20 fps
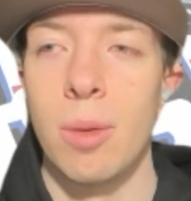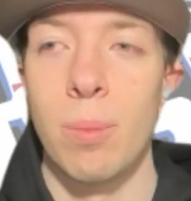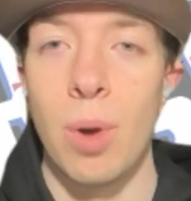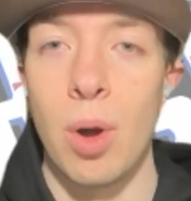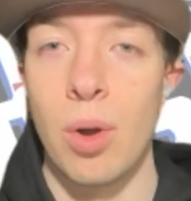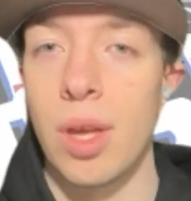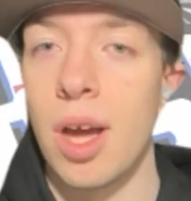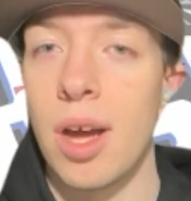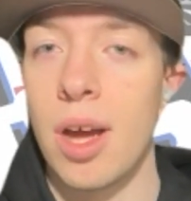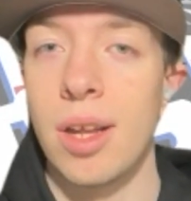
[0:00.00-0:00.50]

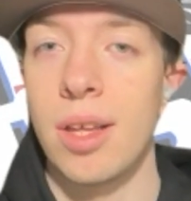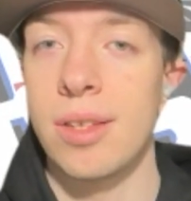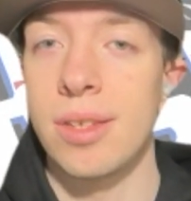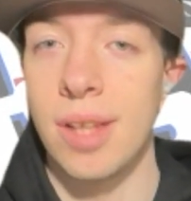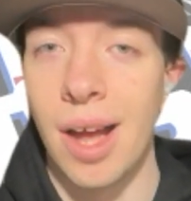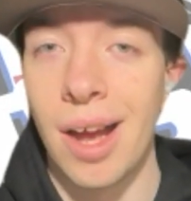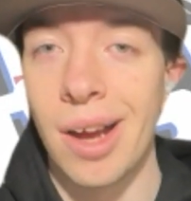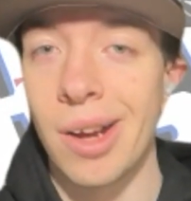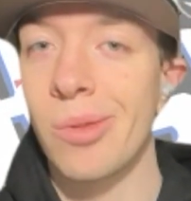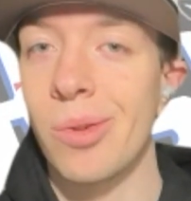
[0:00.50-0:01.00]
Bojan is
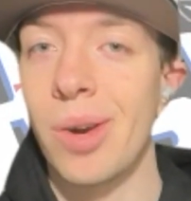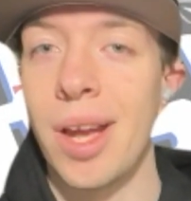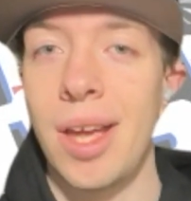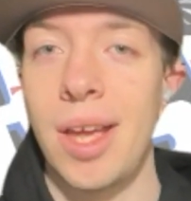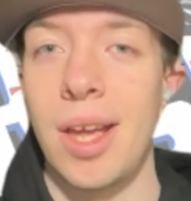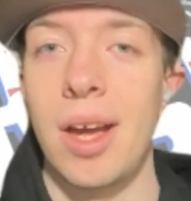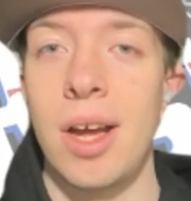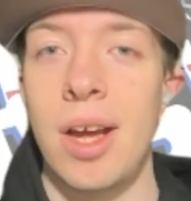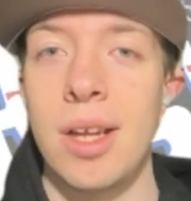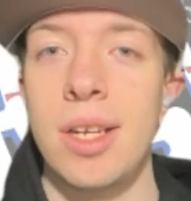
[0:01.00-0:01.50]
not
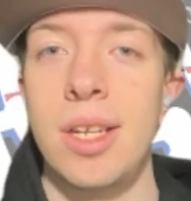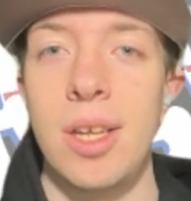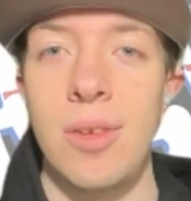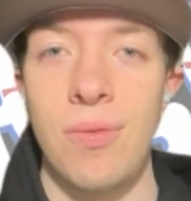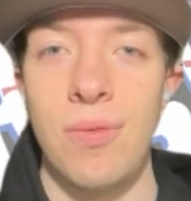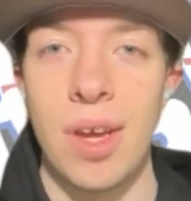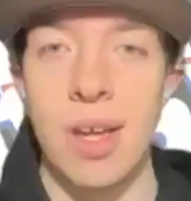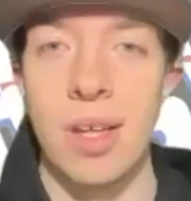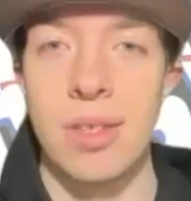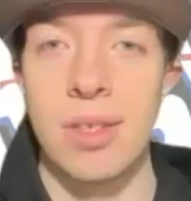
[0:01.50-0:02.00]
great on
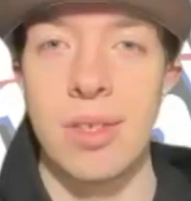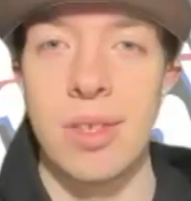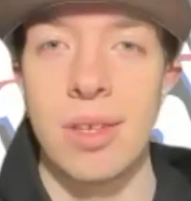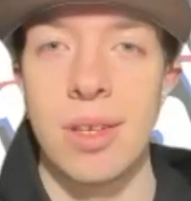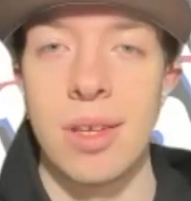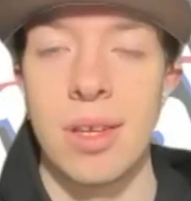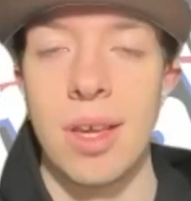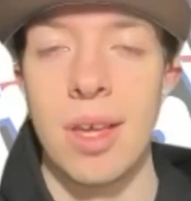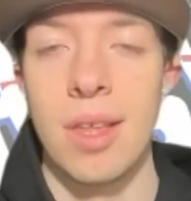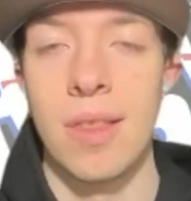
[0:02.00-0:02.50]
defense.
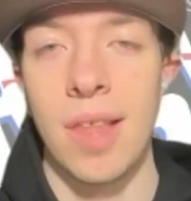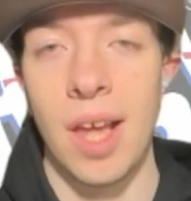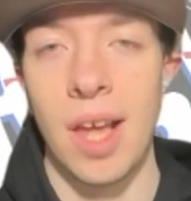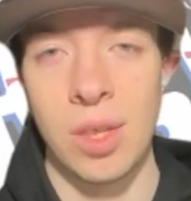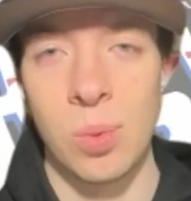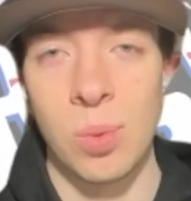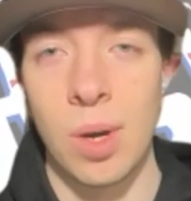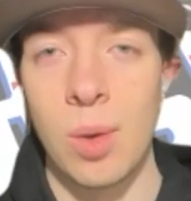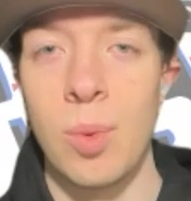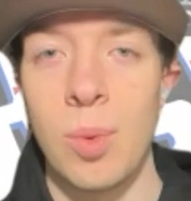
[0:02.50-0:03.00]

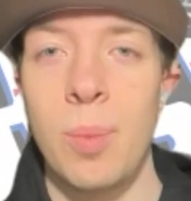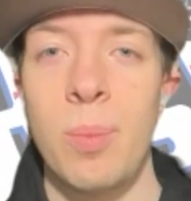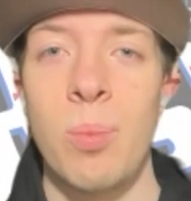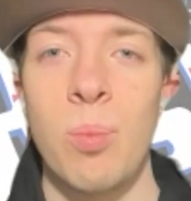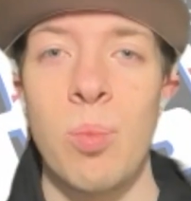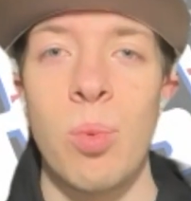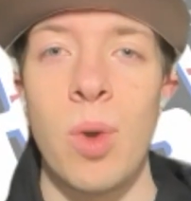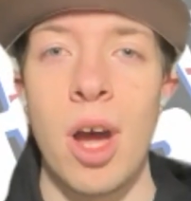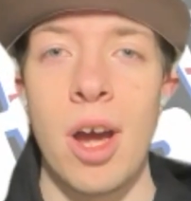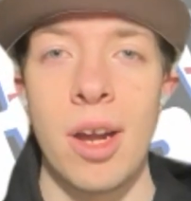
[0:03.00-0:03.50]
That's why we
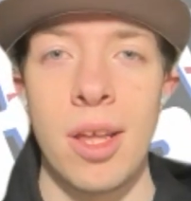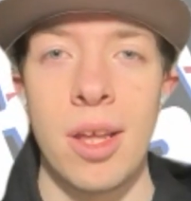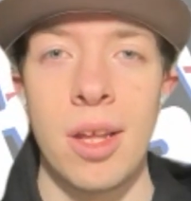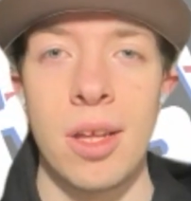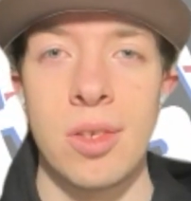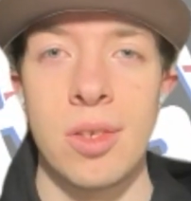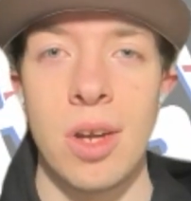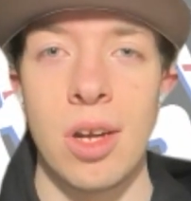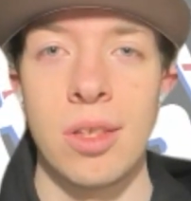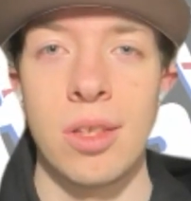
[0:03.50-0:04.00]
brought in
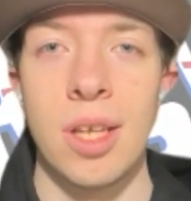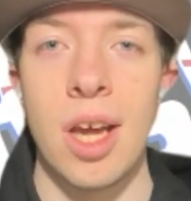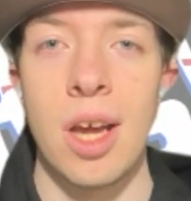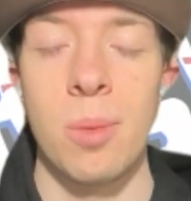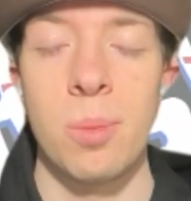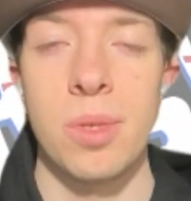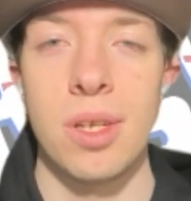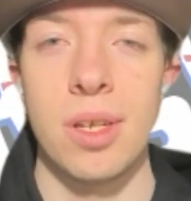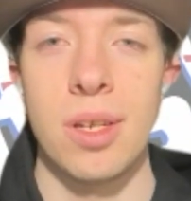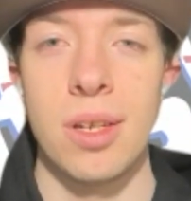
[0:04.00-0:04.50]
Asar
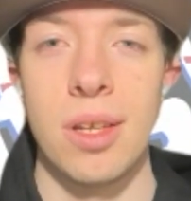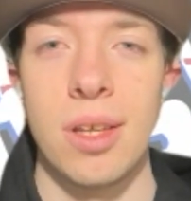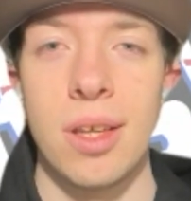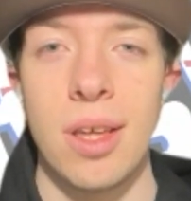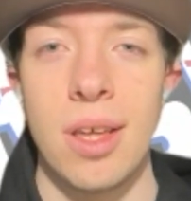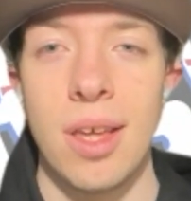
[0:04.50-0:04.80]
Thompson.